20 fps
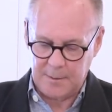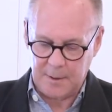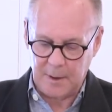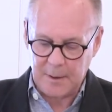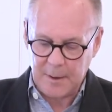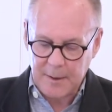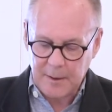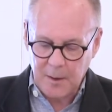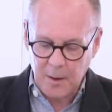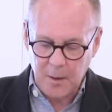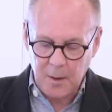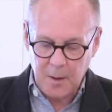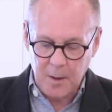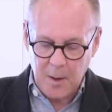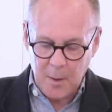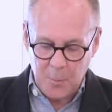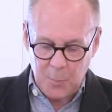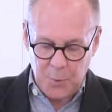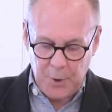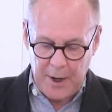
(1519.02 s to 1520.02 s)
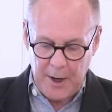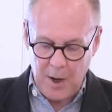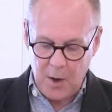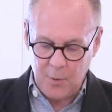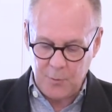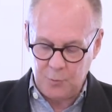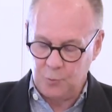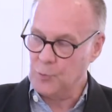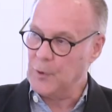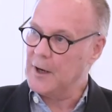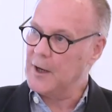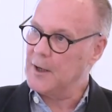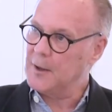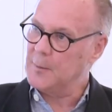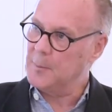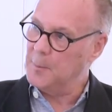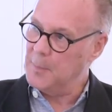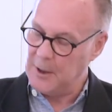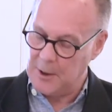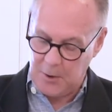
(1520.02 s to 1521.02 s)
The little
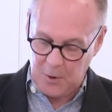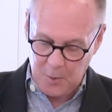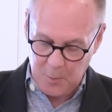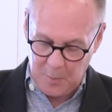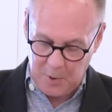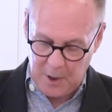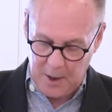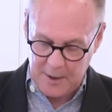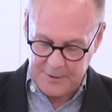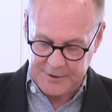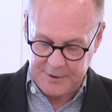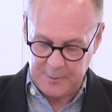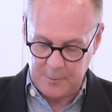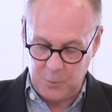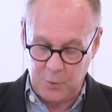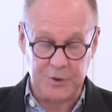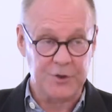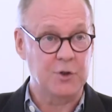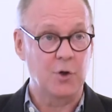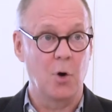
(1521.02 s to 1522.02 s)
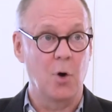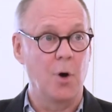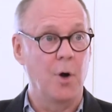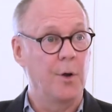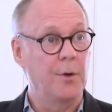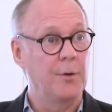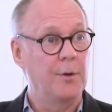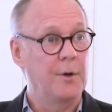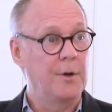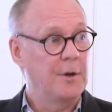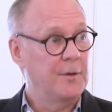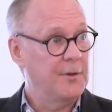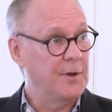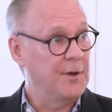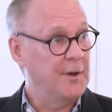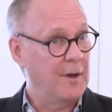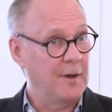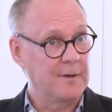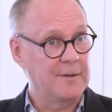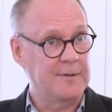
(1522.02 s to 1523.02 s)
brown-red bell blossom was gone the
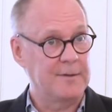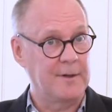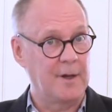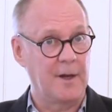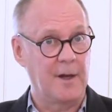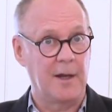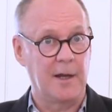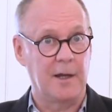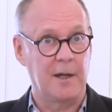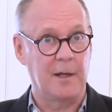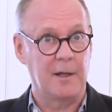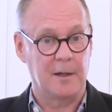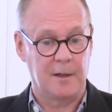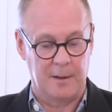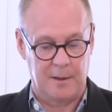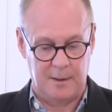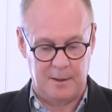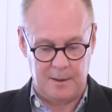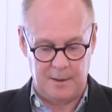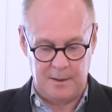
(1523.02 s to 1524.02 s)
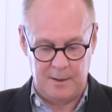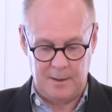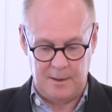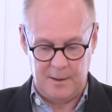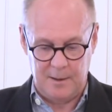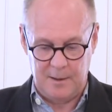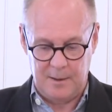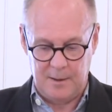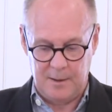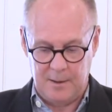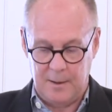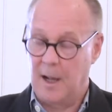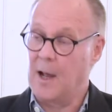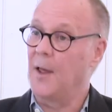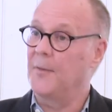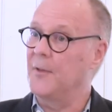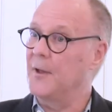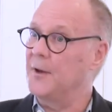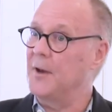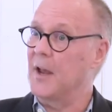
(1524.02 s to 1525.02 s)
next day.
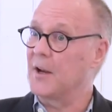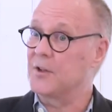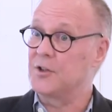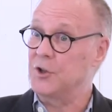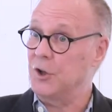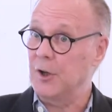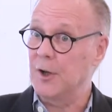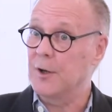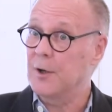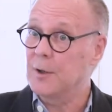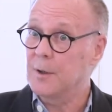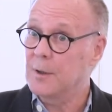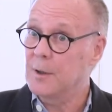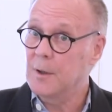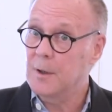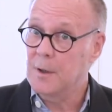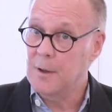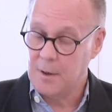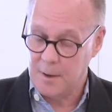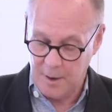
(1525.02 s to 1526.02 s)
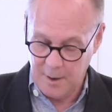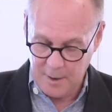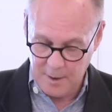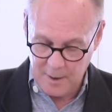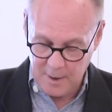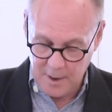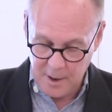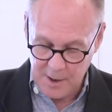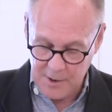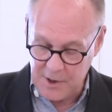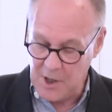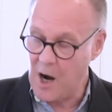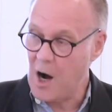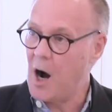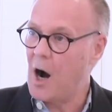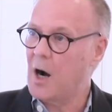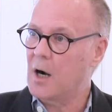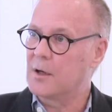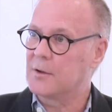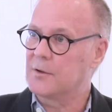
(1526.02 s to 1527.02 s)
And the next year,
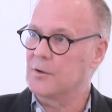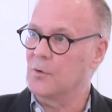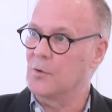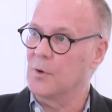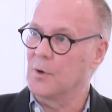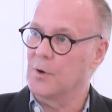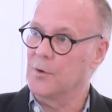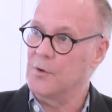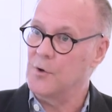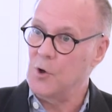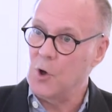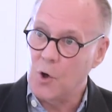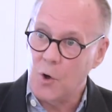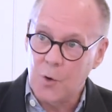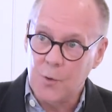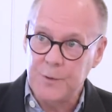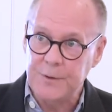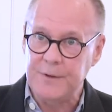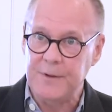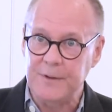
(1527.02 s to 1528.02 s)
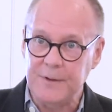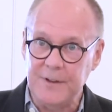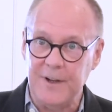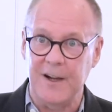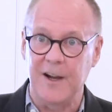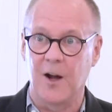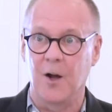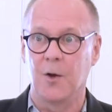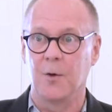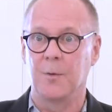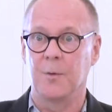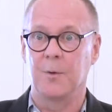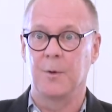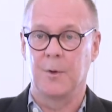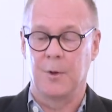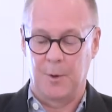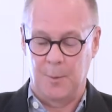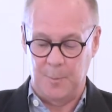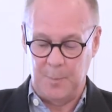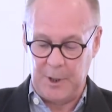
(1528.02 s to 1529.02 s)
knocked or nosed down
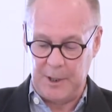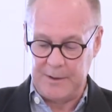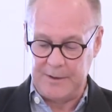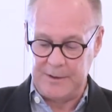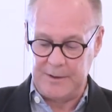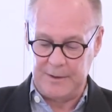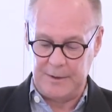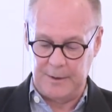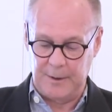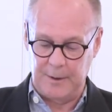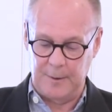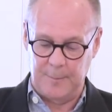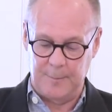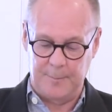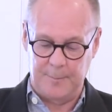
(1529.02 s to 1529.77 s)
by deer.